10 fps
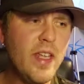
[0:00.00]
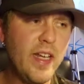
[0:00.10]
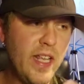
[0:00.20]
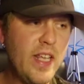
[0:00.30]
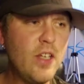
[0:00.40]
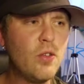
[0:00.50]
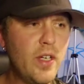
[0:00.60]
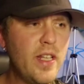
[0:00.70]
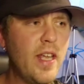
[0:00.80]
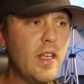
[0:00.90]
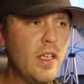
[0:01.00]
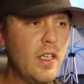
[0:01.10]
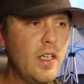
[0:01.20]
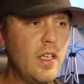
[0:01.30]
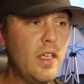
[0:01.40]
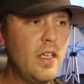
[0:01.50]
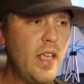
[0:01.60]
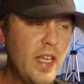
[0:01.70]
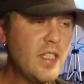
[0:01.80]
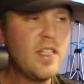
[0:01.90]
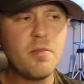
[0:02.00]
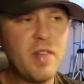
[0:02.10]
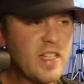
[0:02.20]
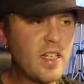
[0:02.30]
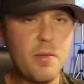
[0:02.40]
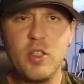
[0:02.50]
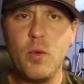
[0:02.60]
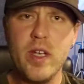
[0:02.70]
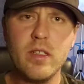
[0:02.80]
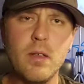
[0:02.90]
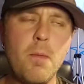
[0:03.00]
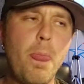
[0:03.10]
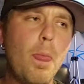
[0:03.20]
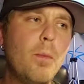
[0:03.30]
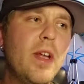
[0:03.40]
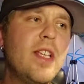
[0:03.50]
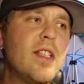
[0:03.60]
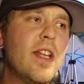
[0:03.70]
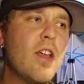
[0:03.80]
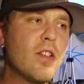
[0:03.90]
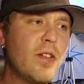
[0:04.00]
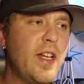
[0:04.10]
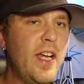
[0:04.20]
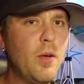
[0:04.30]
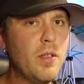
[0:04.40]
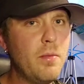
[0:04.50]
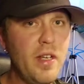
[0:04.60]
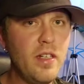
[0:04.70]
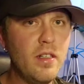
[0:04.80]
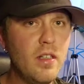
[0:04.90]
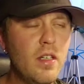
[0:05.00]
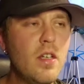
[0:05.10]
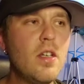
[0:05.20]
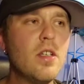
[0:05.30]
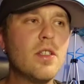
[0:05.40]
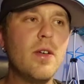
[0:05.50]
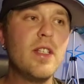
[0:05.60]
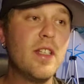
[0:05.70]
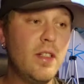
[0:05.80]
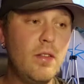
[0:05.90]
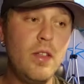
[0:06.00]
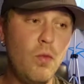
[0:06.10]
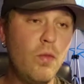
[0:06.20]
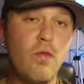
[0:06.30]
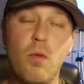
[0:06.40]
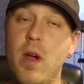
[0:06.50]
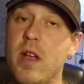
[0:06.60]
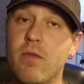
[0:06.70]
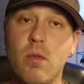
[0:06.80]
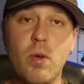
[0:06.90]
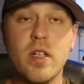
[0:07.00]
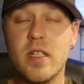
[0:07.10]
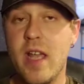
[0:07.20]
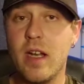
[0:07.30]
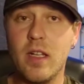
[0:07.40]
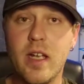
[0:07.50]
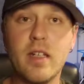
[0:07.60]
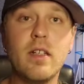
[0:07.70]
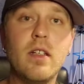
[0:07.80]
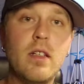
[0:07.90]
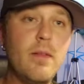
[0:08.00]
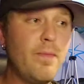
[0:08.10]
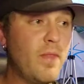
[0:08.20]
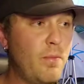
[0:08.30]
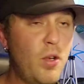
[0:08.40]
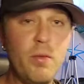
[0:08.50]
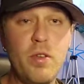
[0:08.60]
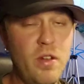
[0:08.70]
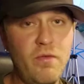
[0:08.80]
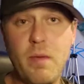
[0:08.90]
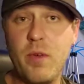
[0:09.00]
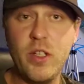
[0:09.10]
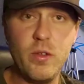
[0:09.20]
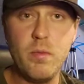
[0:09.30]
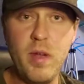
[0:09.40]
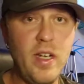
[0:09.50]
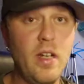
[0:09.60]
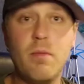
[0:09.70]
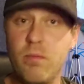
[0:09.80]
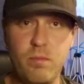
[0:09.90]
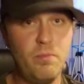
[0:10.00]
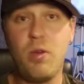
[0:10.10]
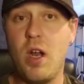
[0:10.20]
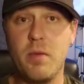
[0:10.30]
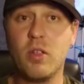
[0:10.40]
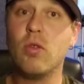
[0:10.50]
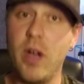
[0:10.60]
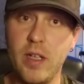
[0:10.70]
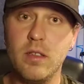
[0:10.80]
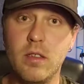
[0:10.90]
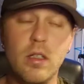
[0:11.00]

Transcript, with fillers: And he agreed that, yeah, he sees some things that can be tweaked, but he said he also didn't hear it with the beat. So he said, well, from, what, from what it sounded like, put it, you know, if I put it to a beat, it'd probably be great.